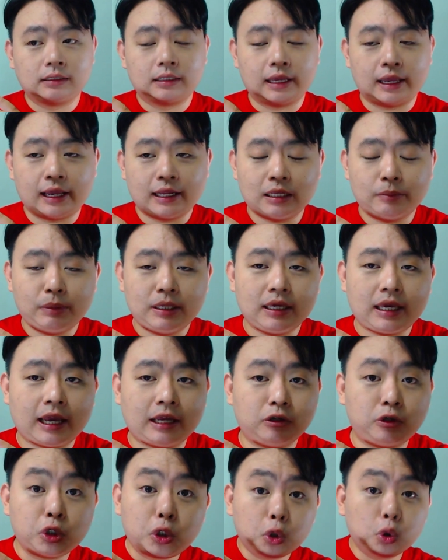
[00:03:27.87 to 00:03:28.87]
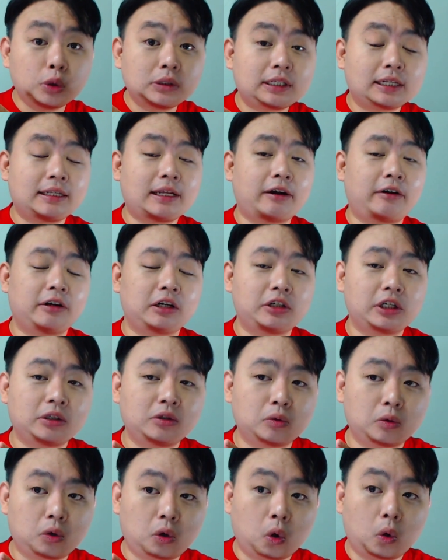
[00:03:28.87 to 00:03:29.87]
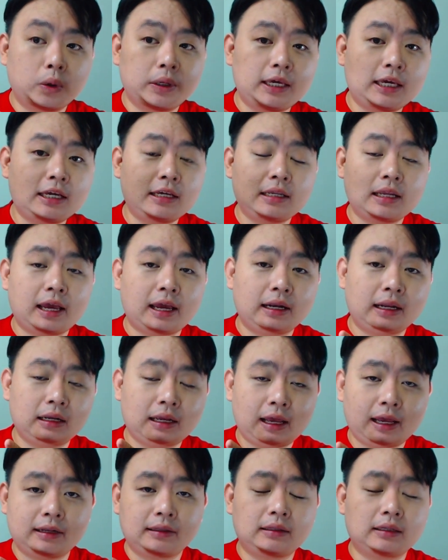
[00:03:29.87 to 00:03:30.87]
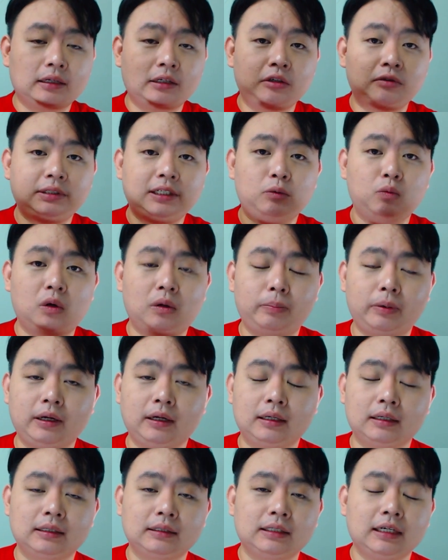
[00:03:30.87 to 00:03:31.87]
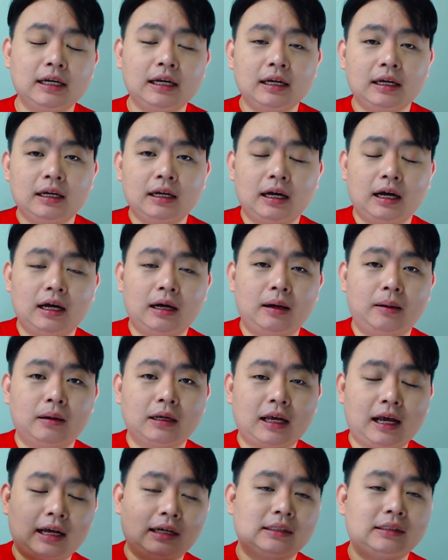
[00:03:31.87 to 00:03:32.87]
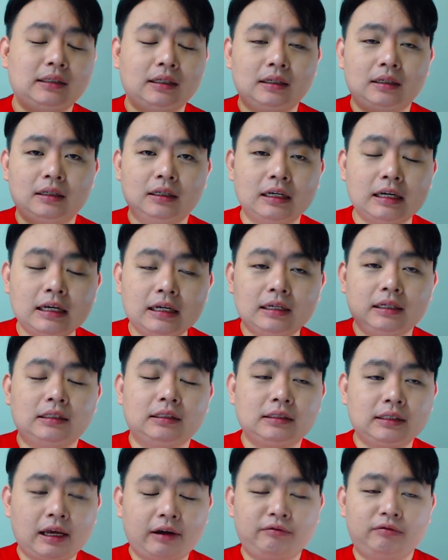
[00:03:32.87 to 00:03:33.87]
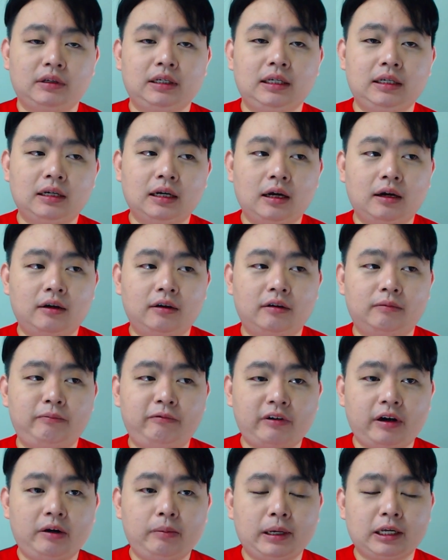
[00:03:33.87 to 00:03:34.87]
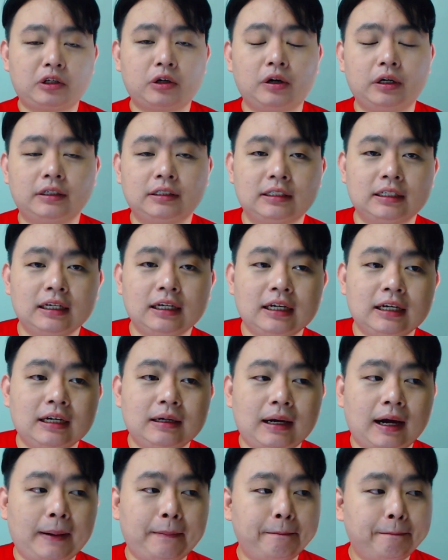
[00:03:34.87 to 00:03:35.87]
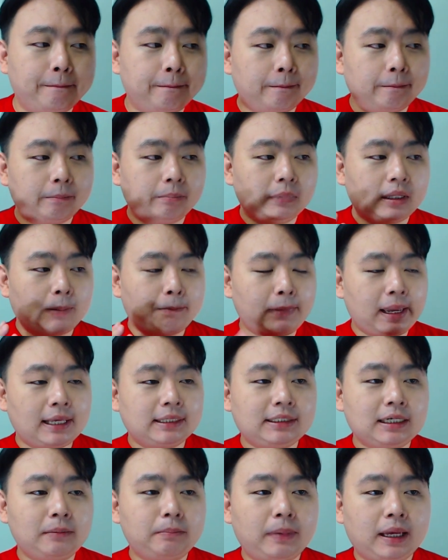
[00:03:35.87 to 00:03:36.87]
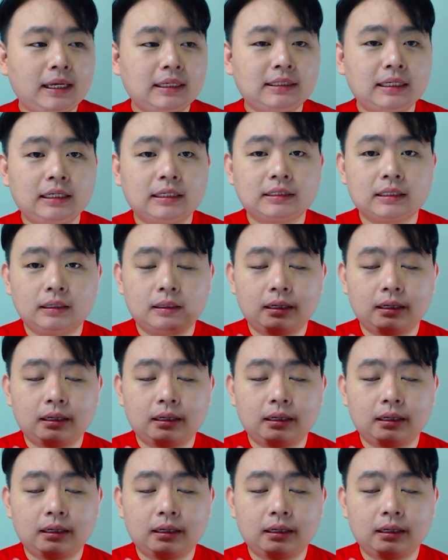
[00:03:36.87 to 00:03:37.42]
the enemy can choose the direction to go in and enter using wall breakers. Castle is definitely a very bad choice. The amazing base is